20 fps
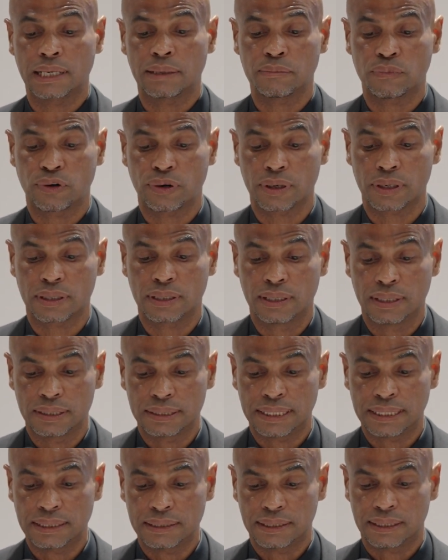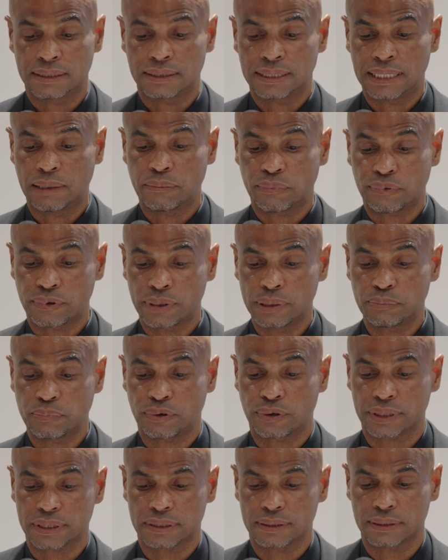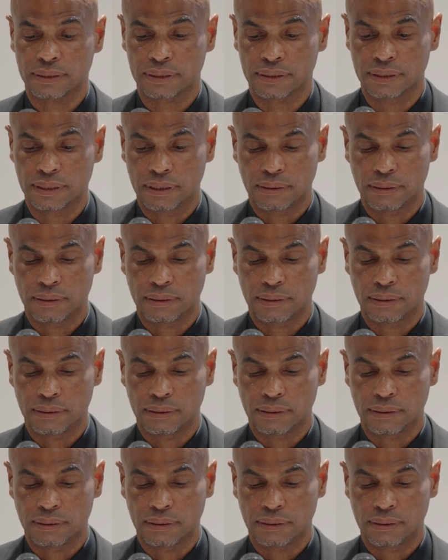a more contemporary portal,